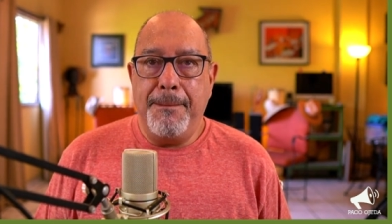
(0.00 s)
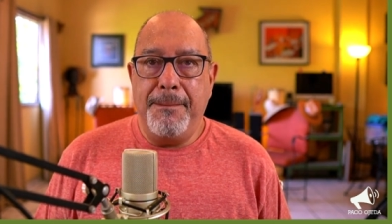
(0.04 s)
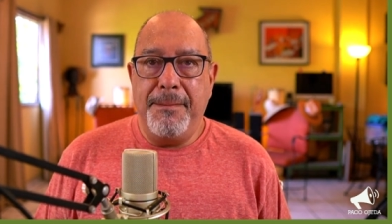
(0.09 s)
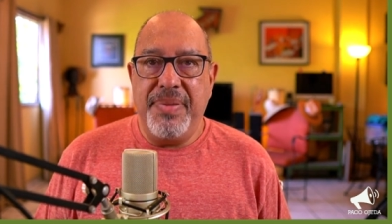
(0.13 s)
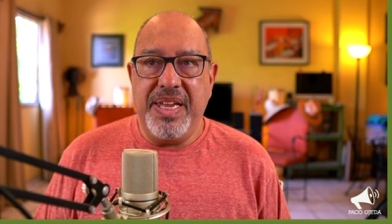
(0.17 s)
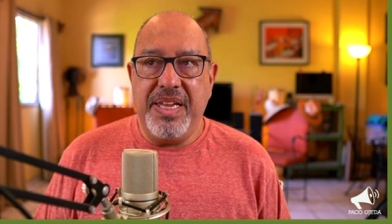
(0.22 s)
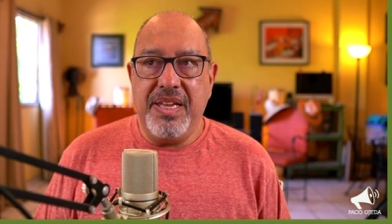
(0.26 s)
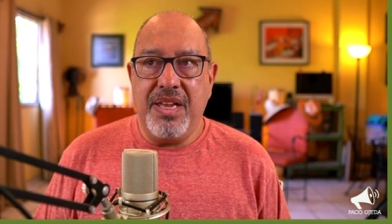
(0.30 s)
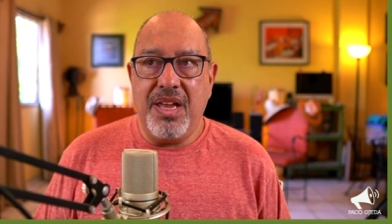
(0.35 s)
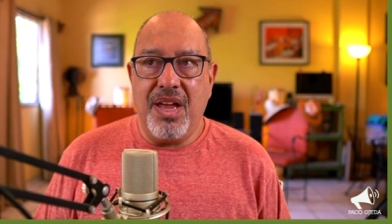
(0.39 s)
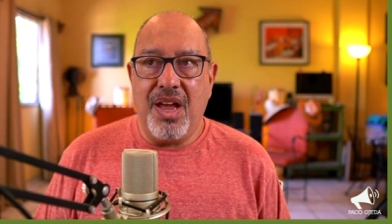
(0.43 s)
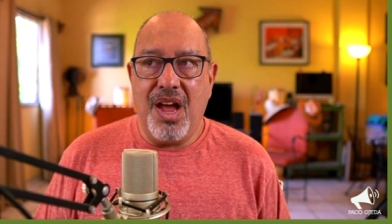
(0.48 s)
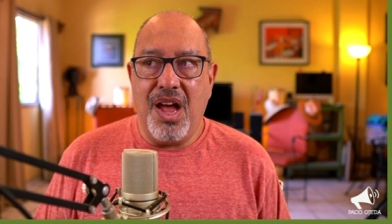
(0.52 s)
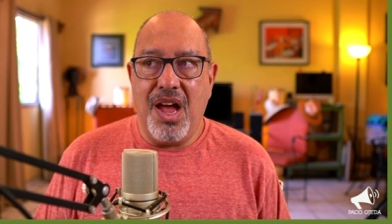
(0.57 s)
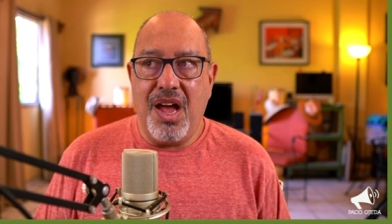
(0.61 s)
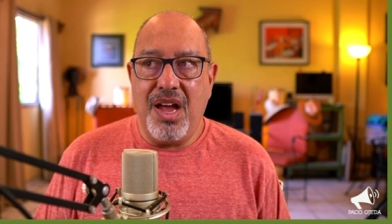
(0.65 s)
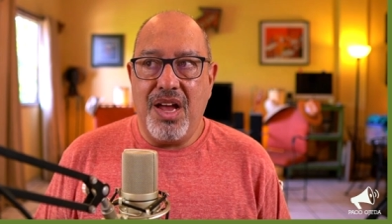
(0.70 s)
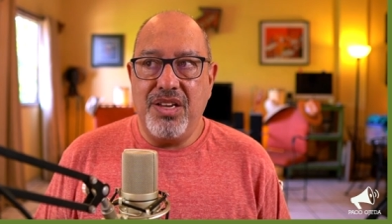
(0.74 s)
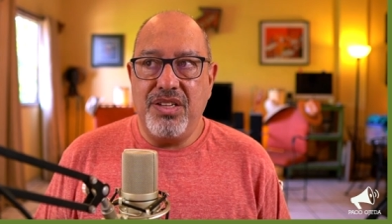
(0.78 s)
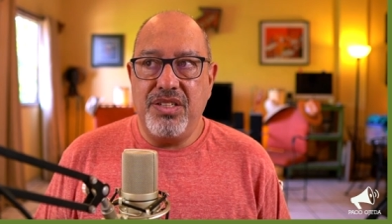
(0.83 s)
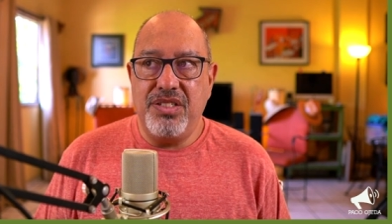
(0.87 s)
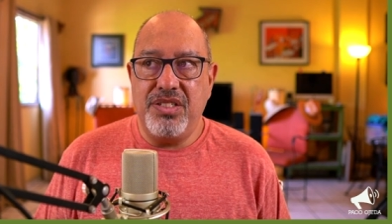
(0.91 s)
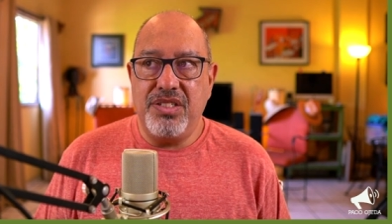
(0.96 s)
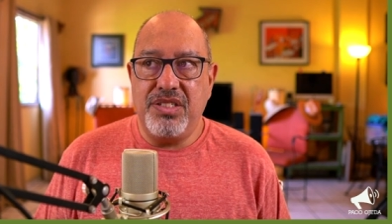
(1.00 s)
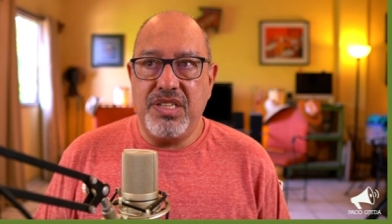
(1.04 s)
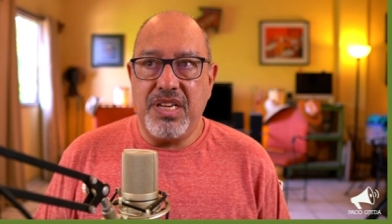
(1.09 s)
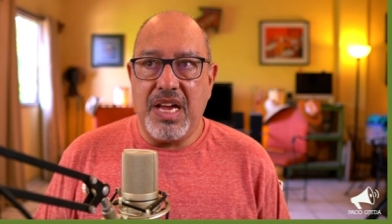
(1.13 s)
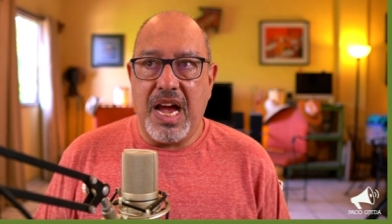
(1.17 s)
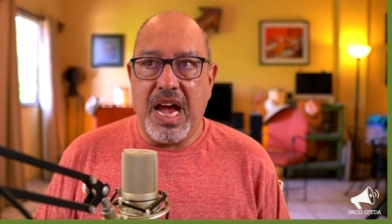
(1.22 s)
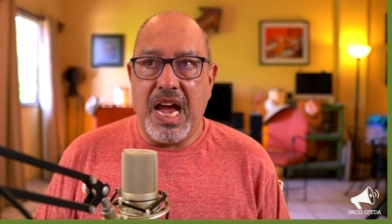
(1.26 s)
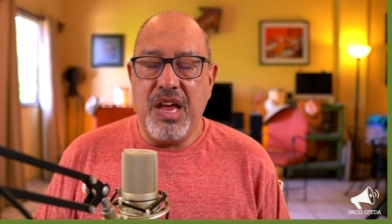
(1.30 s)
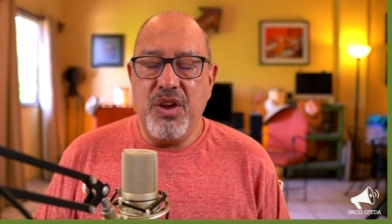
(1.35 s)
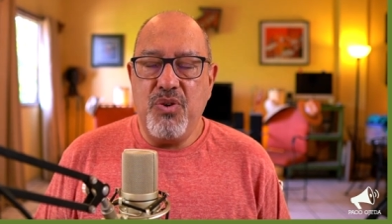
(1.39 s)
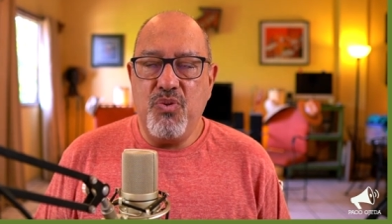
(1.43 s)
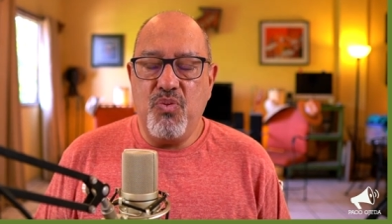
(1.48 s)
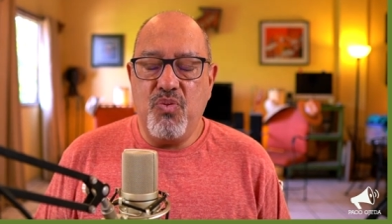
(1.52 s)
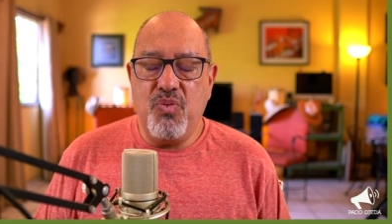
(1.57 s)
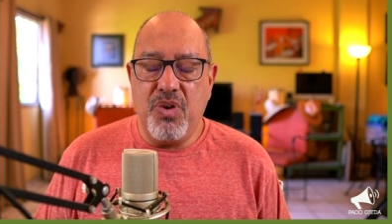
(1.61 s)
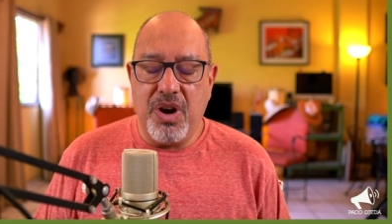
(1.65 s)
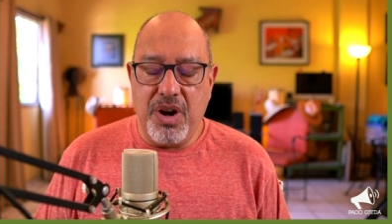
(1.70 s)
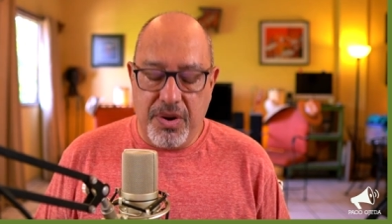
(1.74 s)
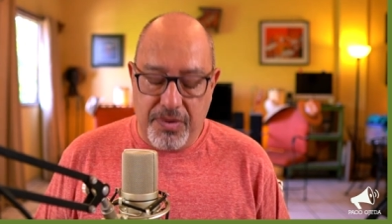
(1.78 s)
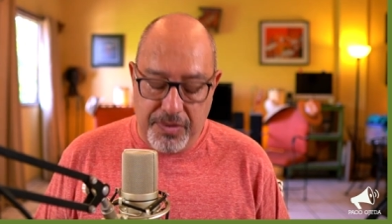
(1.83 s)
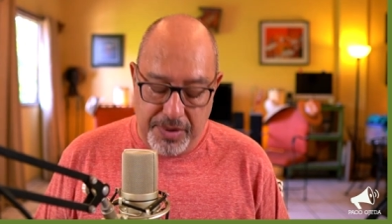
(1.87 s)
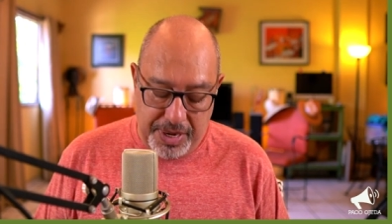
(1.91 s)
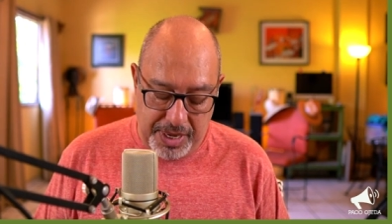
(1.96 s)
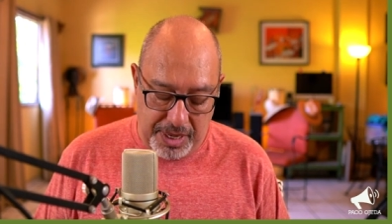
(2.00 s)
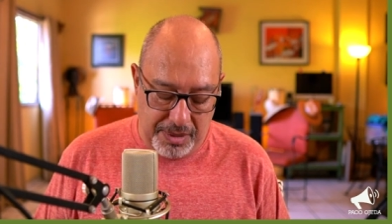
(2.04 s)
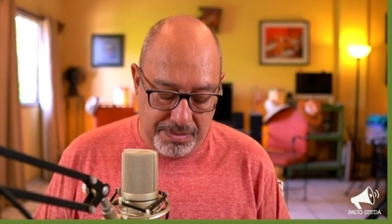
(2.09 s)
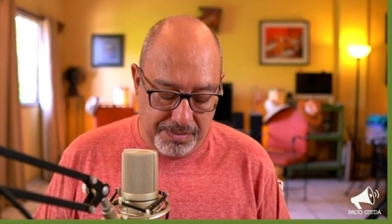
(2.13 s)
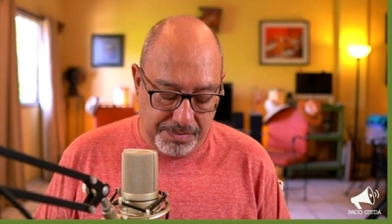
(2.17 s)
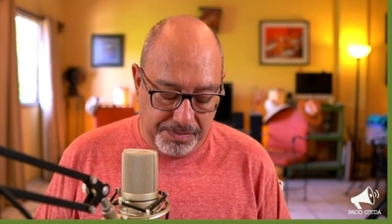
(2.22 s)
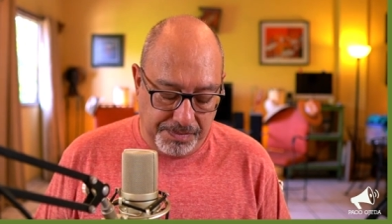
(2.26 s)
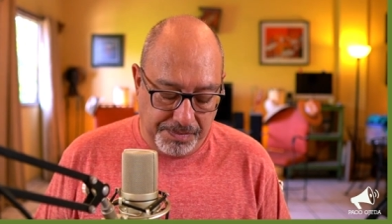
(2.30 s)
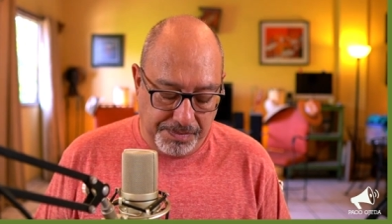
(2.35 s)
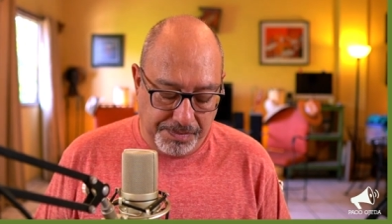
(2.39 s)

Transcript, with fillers: because I worry,